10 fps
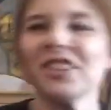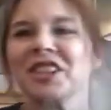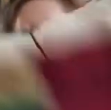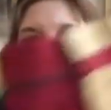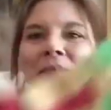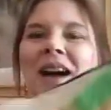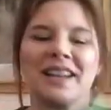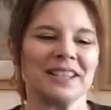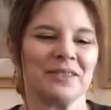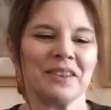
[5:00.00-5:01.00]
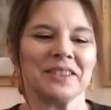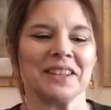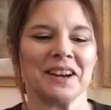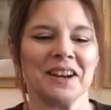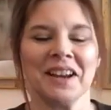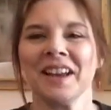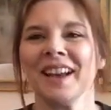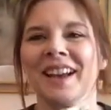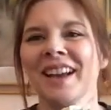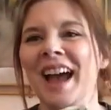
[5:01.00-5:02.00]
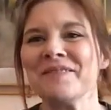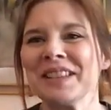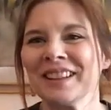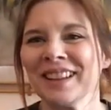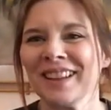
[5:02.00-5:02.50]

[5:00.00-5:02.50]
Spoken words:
check the pockets when I was there. I mean,